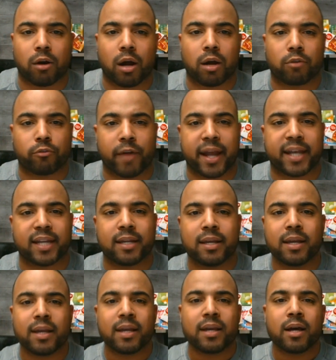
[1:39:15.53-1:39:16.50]
ready
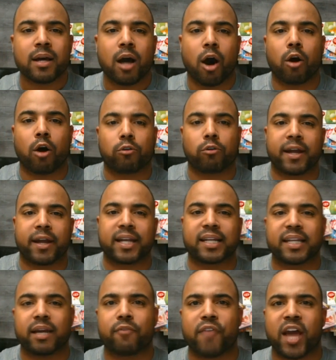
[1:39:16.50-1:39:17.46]
or
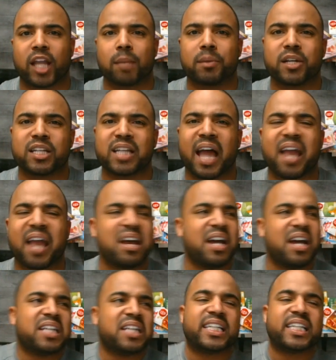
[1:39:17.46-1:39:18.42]
readily available. Then you're like,
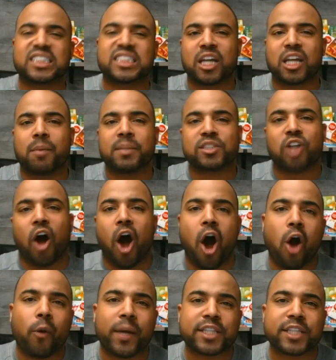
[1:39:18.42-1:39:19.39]
this gym is
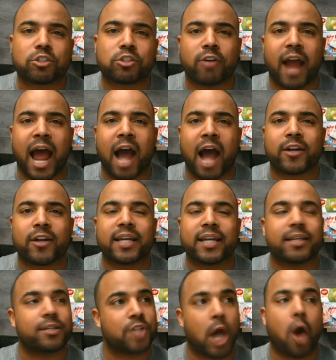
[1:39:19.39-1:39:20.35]
always
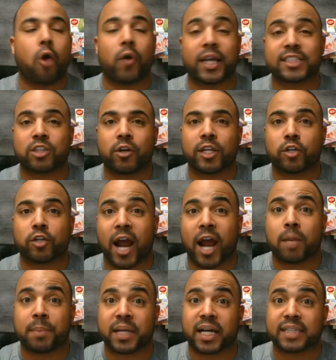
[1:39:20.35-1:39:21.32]
crowded. No, it's only
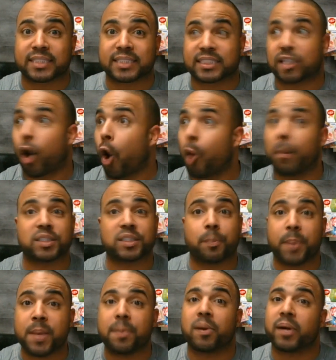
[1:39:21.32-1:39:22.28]
crowded because there's a whole bunch of
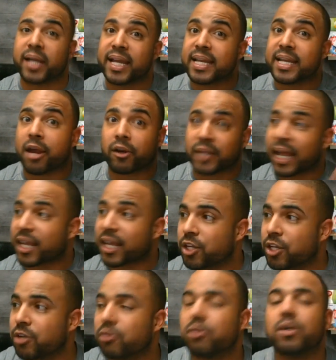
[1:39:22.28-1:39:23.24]
people in there like
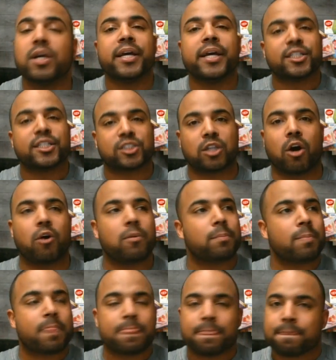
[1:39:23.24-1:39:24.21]
you. So
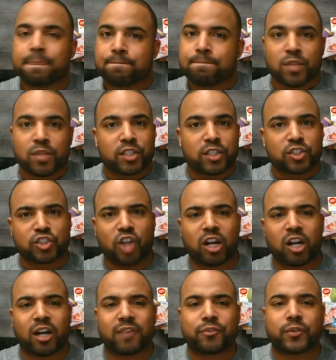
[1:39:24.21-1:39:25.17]

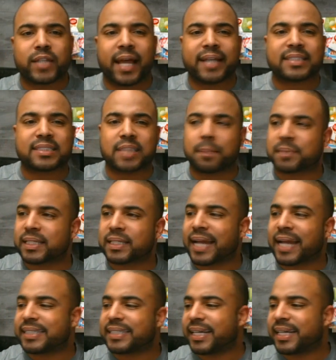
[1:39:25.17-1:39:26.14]
start off with like something
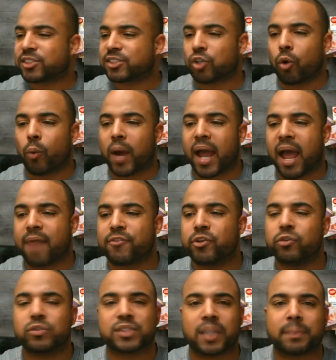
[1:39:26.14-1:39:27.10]
like this or what have
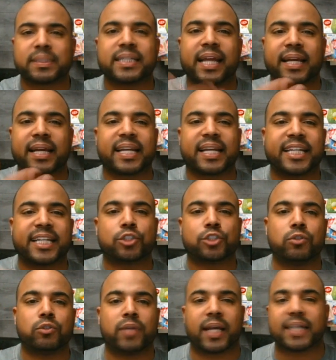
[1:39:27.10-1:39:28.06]
you, something that could get
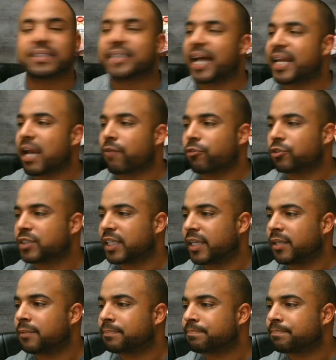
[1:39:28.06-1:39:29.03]
you inside that routine.